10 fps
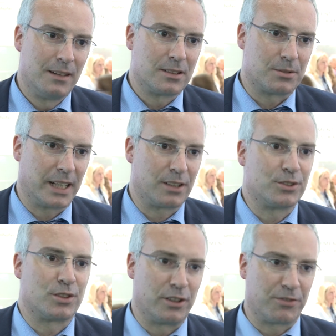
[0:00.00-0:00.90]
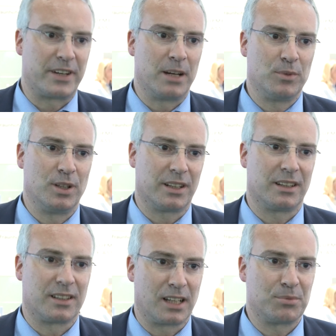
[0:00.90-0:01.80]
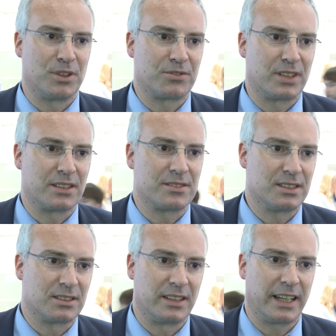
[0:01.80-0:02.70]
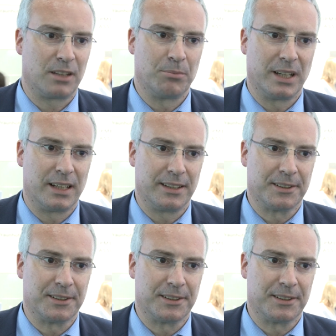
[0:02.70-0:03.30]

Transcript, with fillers: The regulatory framework in a couple of countries is lagging behind.